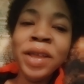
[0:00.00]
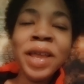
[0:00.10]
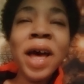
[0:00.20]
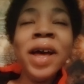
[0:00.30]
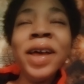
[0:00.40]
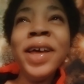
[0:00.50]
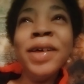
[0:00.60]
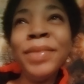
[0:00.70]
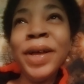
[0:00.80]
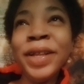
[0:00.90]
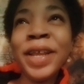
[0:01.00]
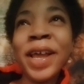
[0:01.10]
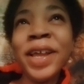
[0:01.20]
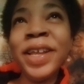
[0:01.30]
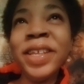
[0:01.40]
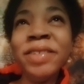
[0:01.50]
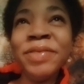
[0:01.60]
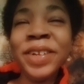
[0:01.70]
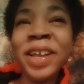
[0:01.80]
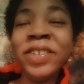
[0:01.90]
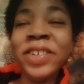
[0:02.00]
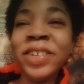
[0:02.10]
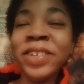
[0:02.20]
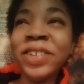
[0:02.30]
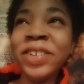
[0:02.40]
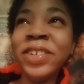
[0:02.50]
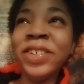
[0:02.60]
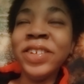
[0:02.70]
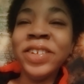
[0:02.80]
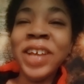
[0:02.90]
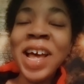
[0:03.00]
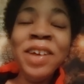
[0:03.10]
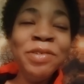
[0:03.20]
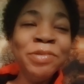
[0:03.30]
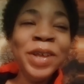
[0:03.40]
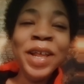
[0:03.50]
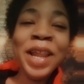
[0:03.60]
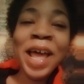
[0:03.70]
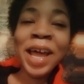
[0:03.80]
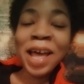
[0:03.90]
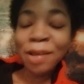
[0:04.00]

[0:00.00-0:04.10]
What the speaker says: yeah, I have my days when I just, I just